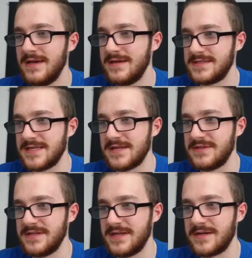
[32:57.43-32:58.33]
said
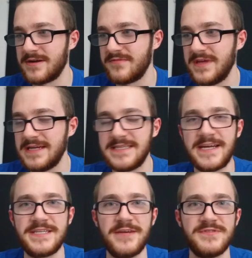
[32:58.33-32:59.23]
that in kind of the
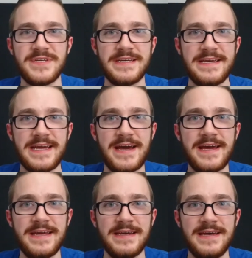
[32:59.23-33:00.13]
executives at
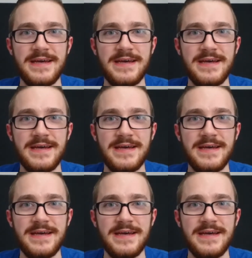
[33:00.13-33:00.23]
EA